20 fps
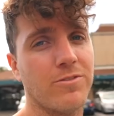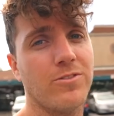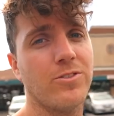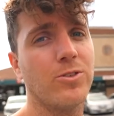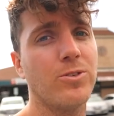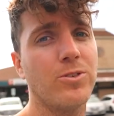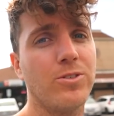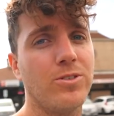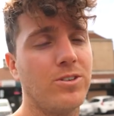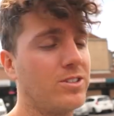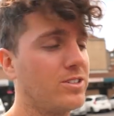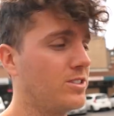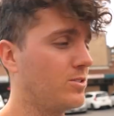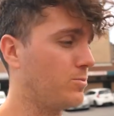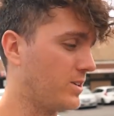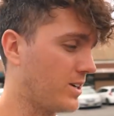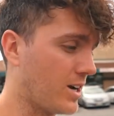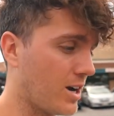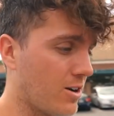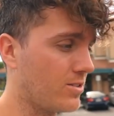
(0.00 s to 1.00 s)
food because
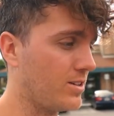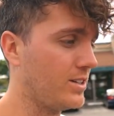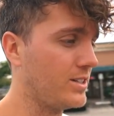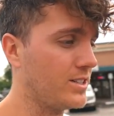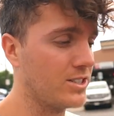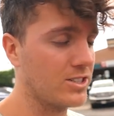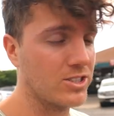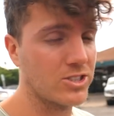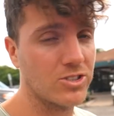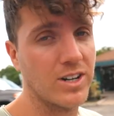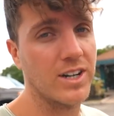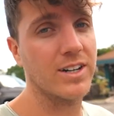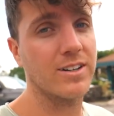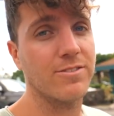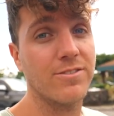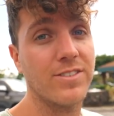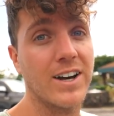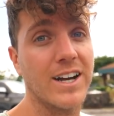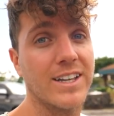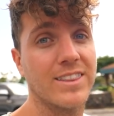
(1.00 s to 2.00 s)
we're currently just trying
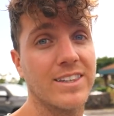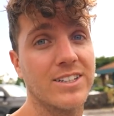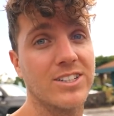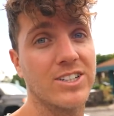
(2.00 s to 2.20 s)
to fight the